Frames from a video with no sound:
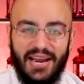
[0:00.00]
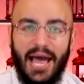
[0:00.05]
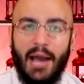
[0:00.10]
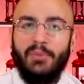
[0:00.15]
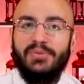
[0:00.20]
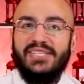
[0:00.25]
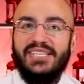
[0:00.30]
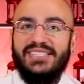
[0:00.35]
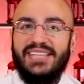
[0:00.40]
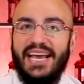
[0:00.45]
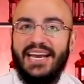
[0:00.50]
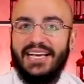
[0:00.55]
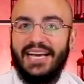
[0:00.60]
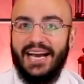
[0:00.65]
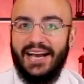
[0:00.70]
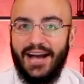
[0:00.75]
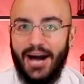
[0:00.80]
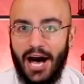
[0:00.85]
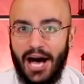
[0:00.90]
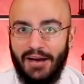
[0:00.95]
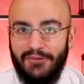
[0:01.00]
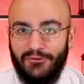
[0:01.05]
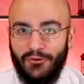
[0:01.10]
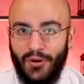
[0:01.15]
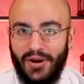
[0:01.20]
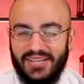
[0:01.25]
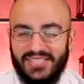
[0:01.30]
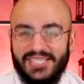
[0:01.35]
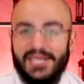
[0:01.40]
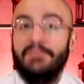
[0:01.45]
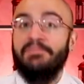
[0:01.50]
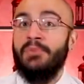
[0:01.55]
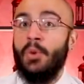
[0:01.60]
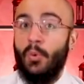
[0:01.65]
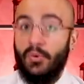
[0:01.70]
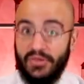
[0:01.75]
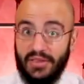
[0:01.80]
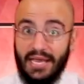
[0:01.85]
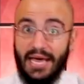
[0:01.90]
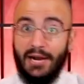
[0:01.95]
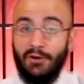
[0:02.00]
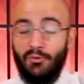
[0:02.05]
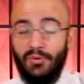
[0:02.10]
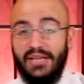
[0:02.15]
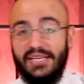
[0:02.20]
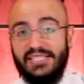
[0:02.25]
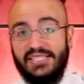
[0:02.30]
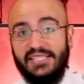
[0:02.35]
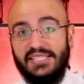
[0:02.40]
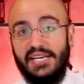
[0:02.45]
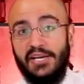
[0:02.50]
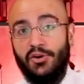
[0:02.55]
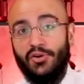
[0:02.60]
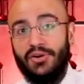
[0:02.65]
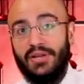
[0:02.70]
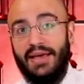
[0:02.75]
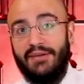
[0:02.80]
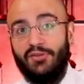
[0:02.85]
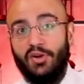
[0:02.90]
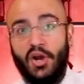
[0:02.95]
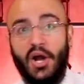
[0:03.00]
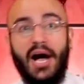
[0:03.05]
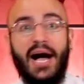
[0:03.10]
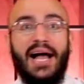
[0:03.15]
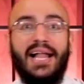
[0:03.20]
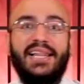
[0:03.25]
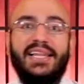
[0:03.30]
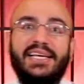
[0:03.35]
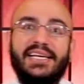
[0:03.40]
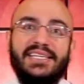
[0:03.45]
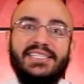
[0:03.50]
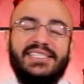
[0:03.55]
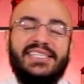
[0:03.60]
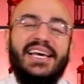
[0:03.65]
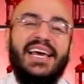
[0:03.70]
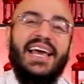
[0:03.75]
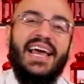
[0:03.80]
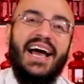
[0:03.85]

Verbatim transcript: I was attending a conference with a lot of really senior level colleagues,